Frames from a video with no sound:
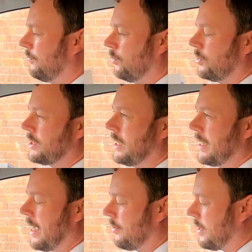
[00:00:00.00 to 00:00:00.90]
forward to
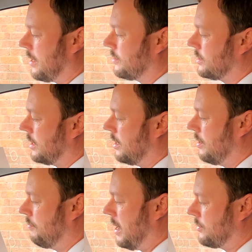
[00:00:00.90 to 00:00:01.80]
seeing how that
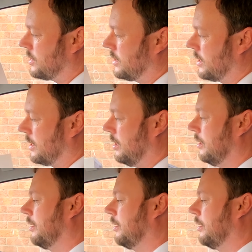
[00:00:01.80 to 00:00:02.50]
uh, mounts into the car.